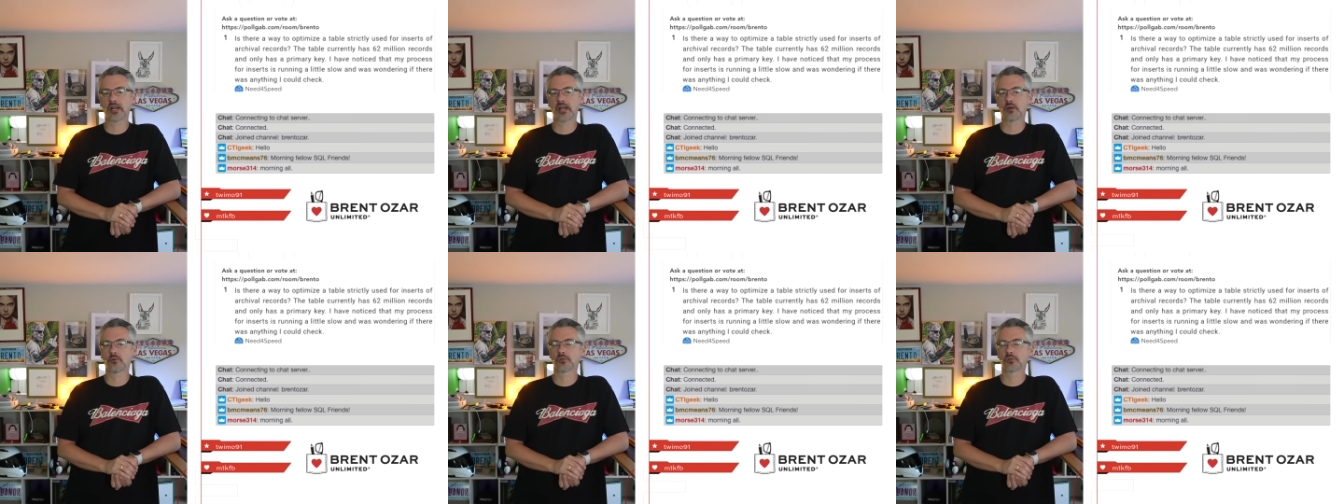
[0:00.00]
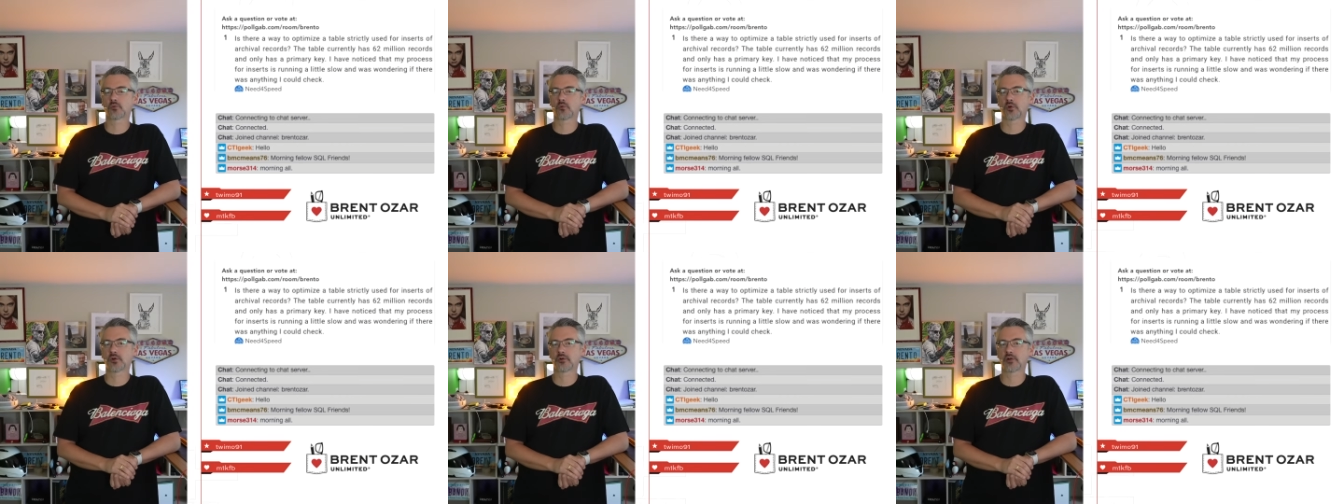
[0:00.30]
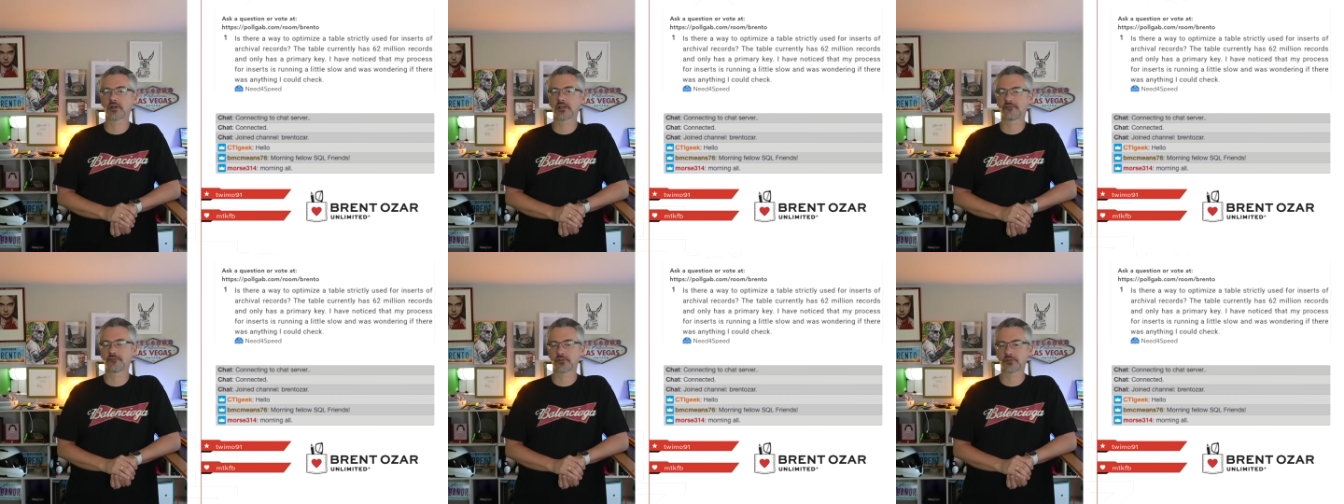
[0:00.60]
and I was
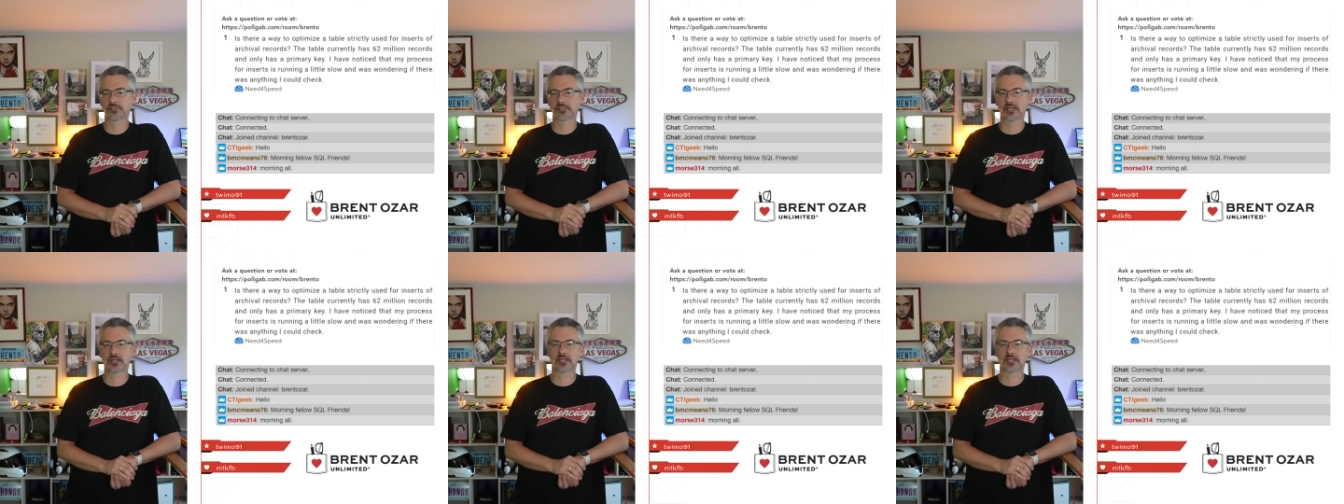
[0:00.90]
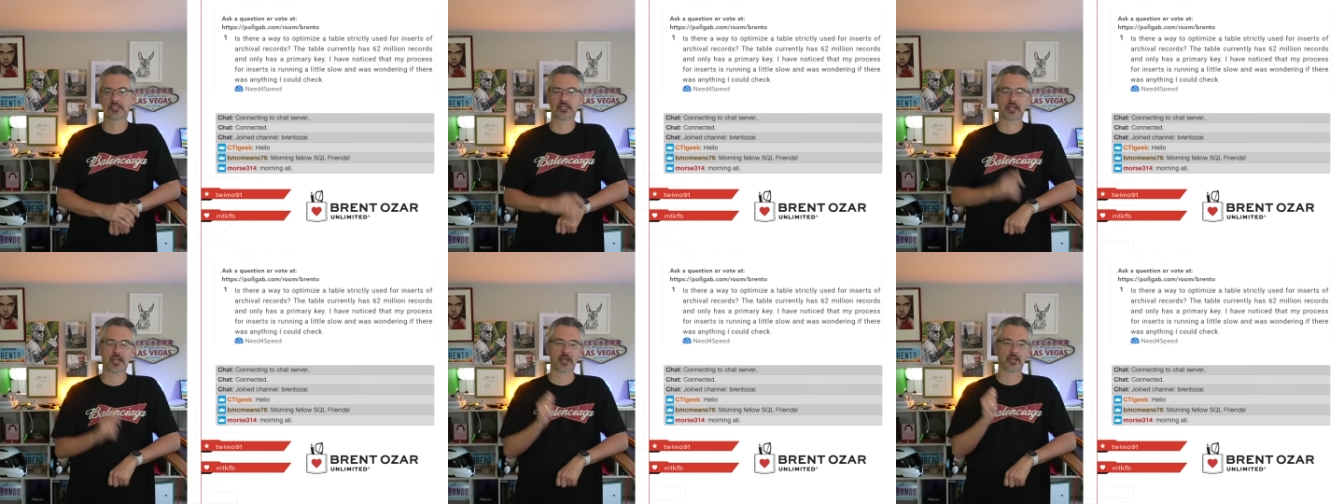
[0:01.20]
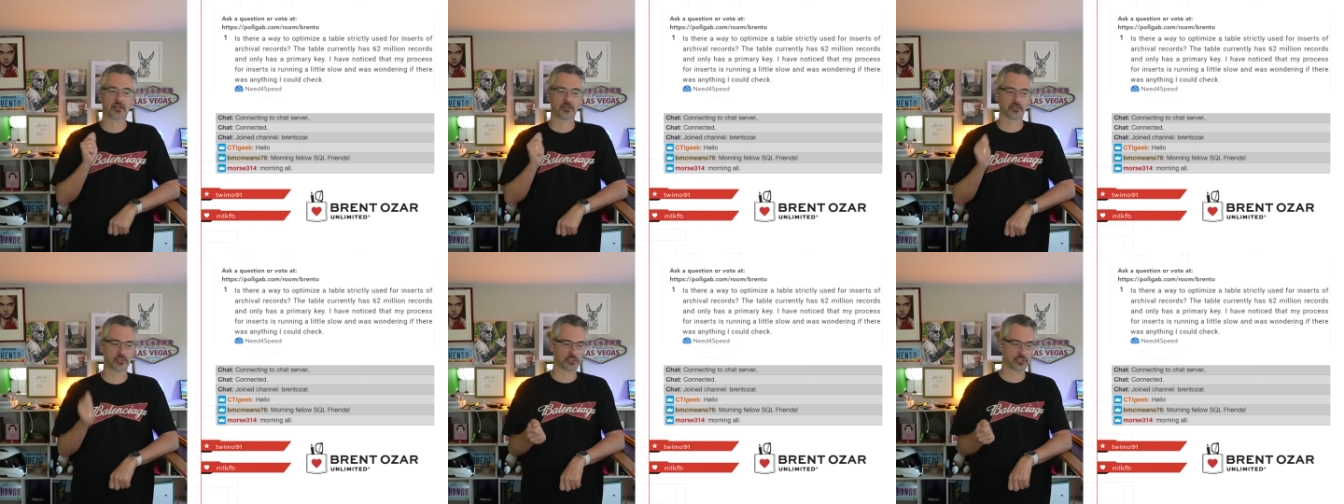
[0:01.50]
wondering if there's anything I
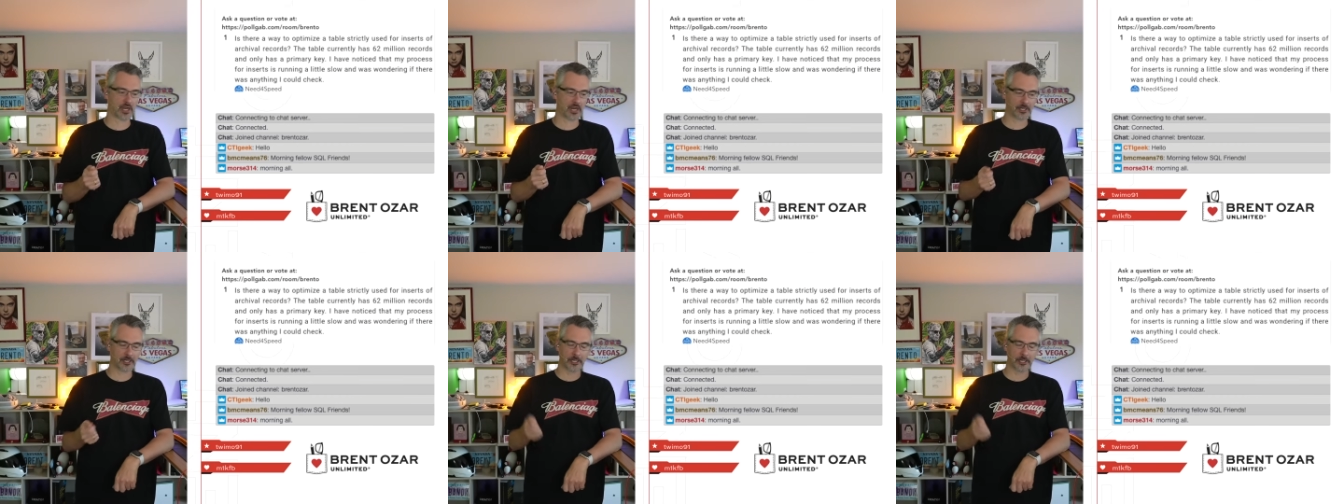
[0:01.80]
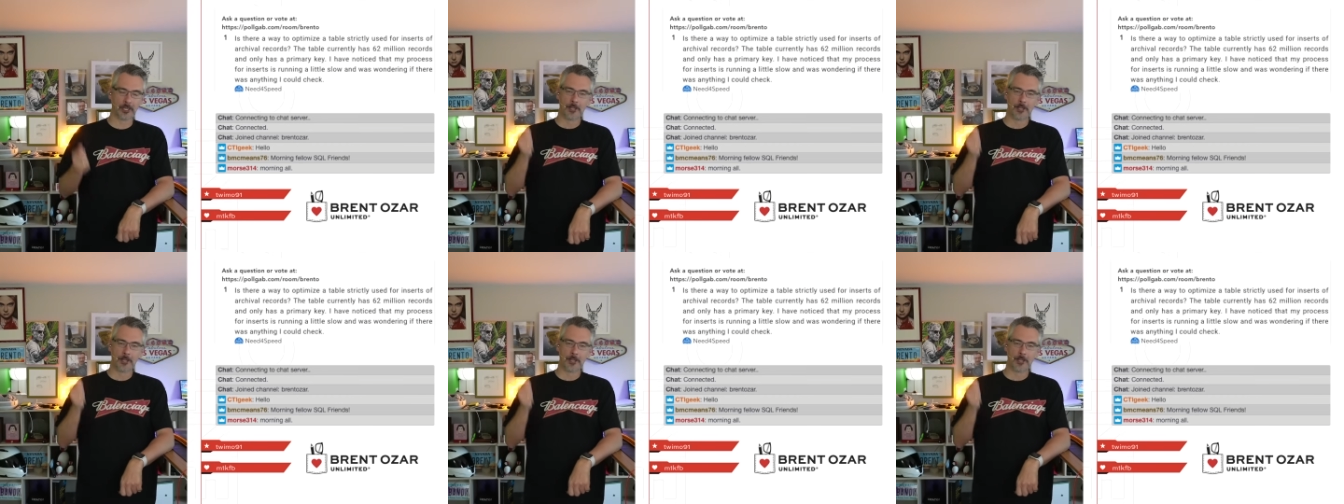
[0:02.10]
could check.